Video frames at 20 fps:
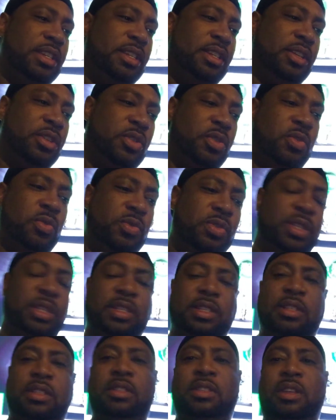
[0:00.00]
and
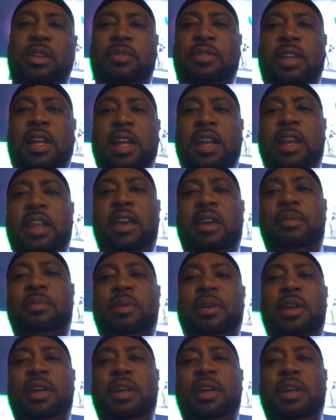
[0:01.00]
Yakuzas and stuff like that.